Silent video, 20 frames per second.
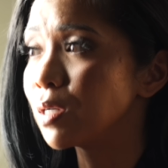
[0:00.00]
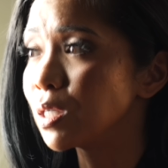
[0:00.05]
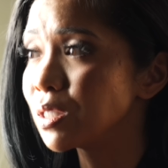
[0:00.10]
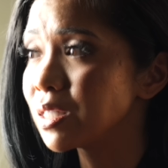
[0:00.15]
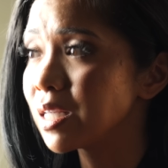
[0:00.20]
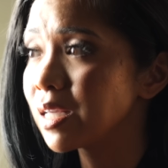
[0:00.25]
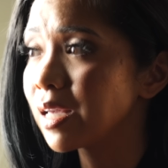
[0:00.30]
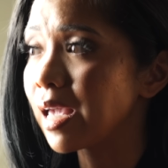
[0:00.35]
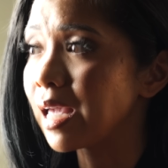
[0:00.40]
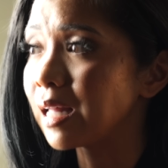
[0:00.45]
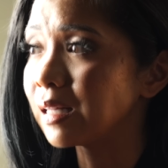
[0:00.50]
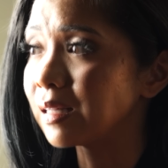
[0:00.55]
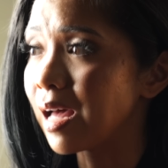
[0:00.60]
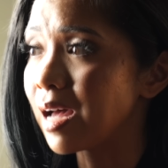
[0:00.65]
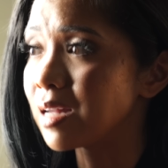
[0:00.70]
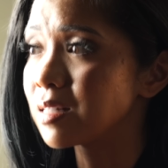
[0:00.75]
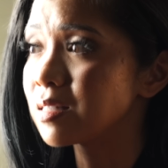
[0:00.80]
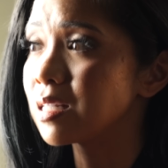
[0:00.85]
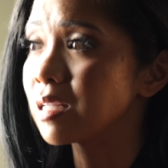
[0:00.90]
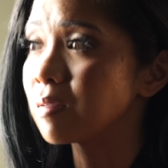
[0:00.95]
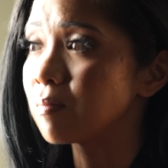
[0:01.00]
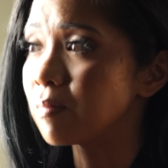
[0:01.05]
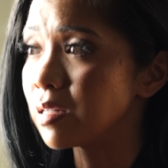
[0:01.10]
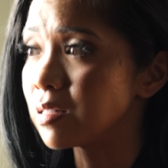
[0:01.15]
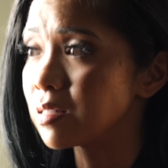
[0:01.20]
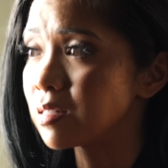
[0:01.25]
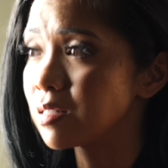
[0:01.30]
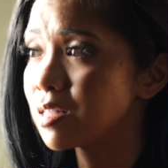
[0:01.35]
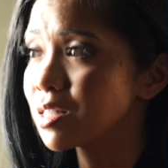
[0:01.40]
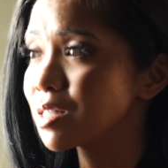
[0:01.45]
building a lasting
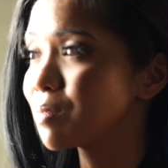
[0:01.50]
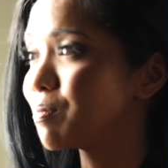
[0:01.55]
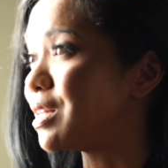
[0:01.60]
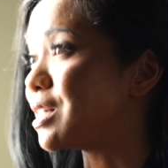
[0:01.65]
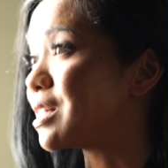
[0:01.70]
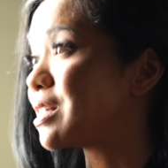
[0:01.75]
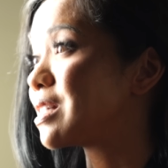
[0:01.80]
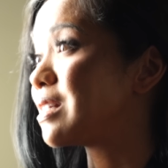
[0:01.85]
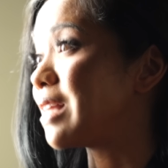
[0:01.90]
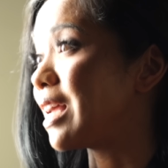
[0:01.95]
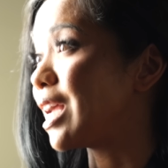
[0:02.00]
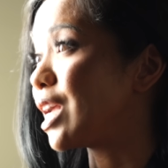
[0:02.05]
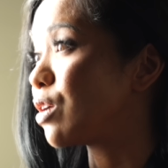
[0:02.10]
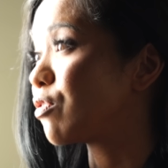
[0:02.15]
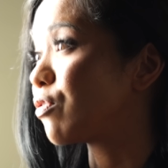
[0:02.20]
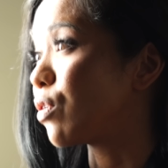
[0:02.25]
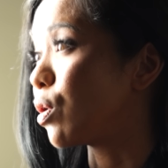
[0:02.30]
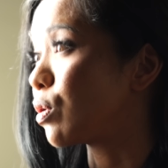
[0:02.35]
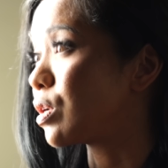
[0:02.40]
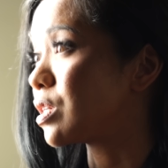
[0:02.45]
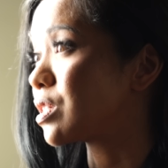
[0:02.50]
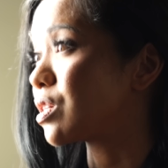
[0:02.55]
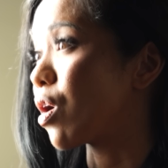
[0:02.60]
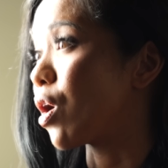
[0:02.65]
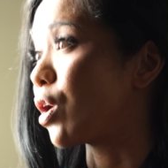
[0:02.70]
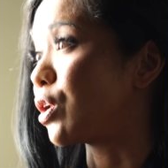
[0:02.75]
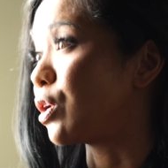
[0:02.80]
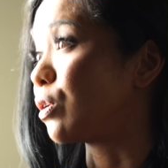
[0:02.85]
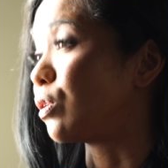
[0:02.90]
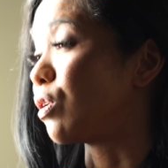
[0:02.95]
business means staying focused
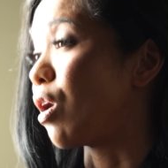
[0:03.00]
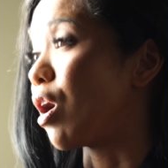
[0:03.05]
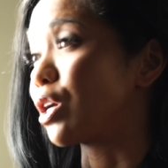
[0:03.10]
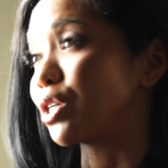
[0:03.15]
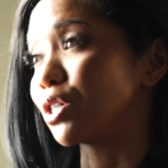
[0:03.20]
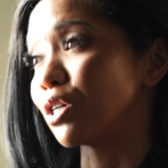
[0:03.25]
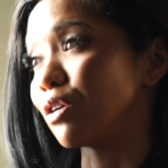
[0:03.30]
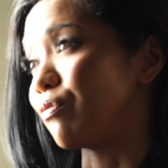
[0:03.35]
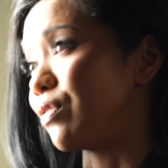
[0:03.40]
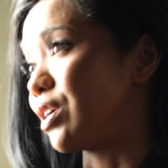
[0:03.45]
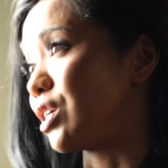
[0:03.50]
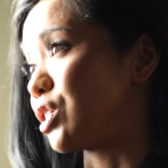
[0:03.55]
on your long-term